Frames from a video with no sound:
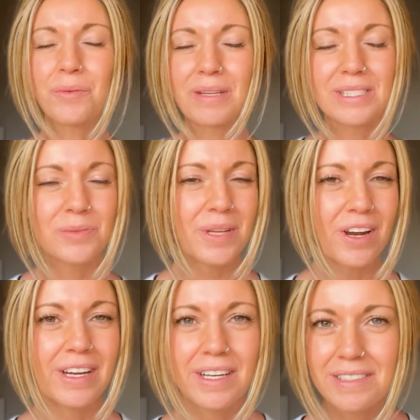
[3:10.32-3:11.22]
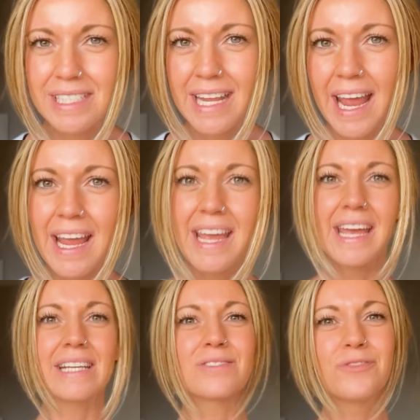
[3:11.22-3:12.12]
reason we are here today
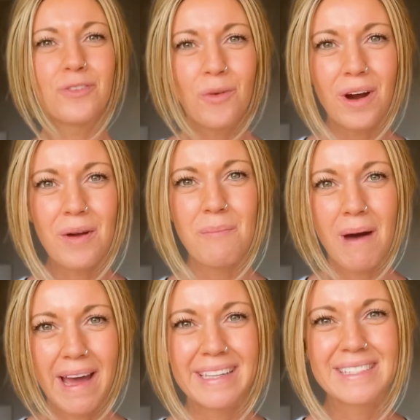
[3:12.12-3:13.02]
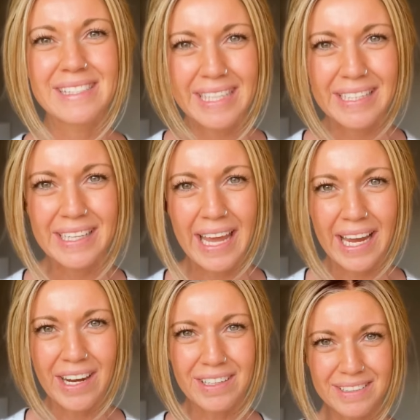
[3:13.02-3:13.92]
is for my
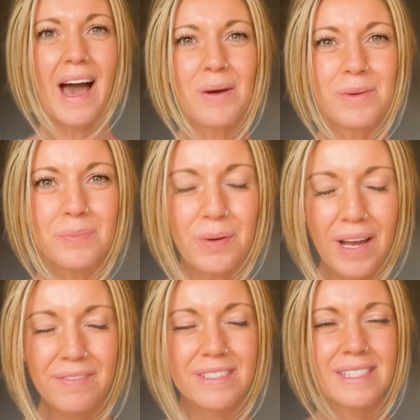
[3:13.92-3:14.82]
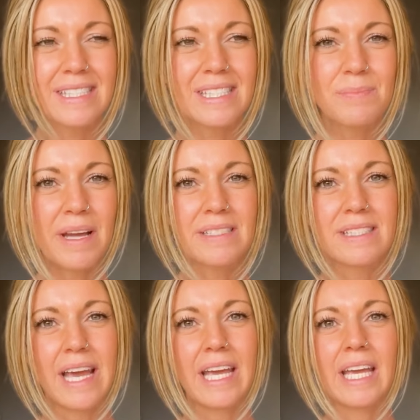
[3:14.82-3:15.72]
skincare. I will preface this by
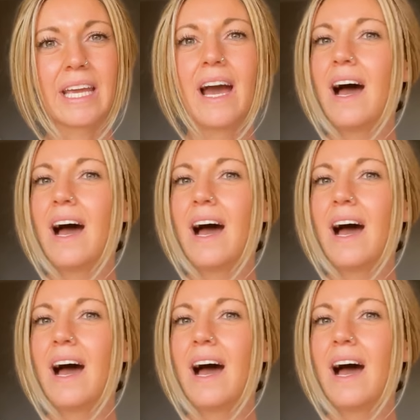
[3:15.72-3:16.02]
saying,